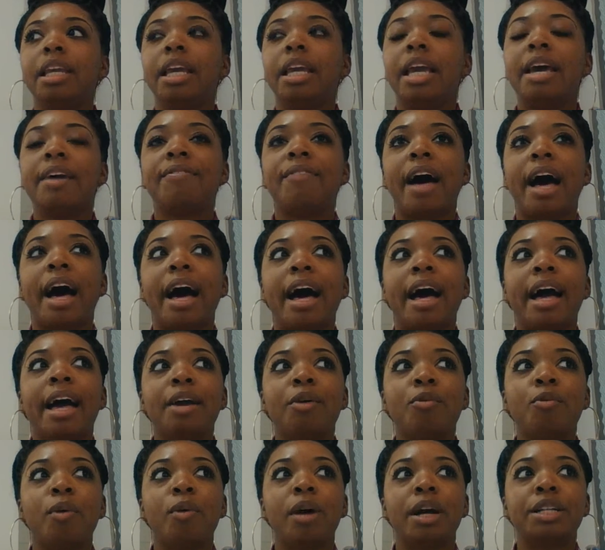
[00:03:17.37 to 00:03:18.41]
If I
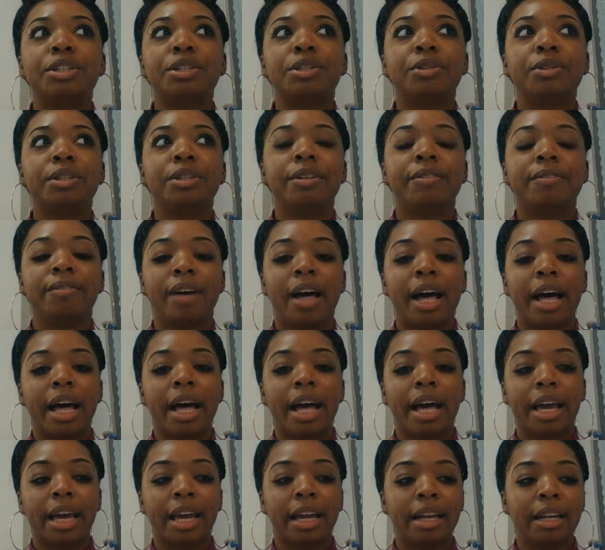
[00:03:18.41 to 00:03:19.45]
want to
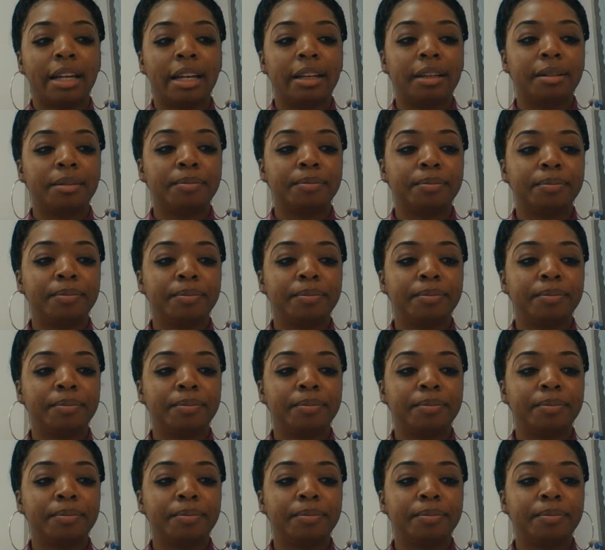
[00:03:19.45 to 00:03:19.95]
define,